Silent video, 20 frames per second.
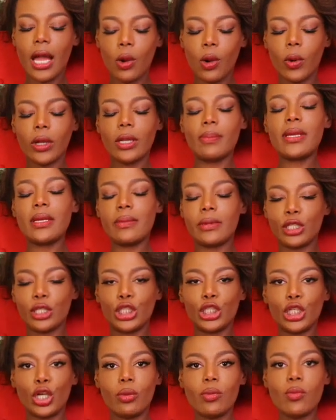want to be able to
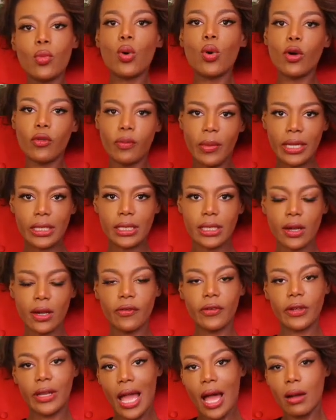share more of
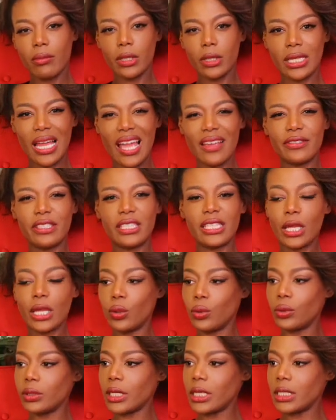myself and how much I've
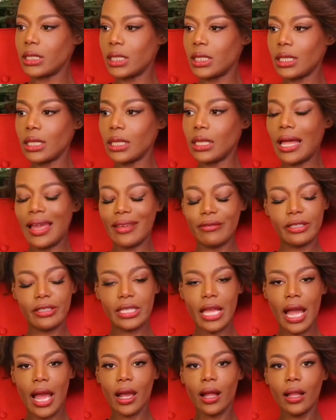settled into the
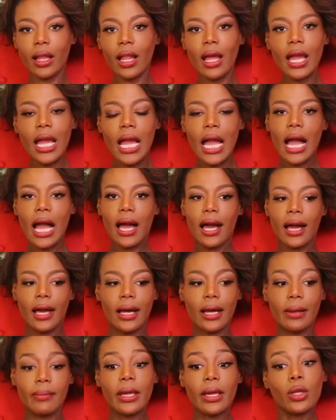lifestyle.
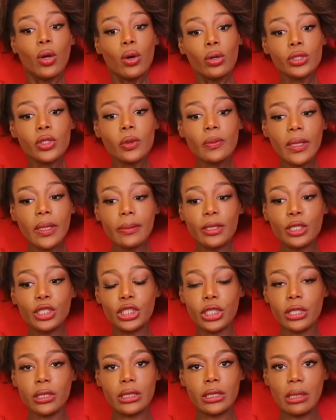And also be able to
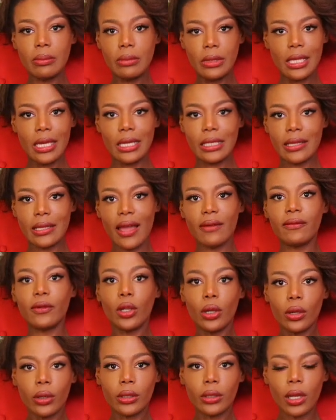share some things I've
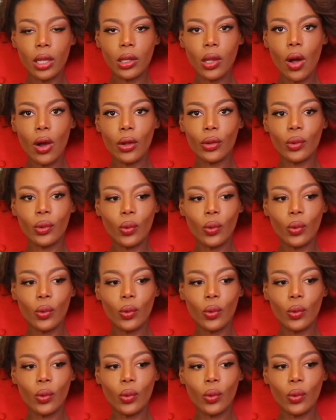learned along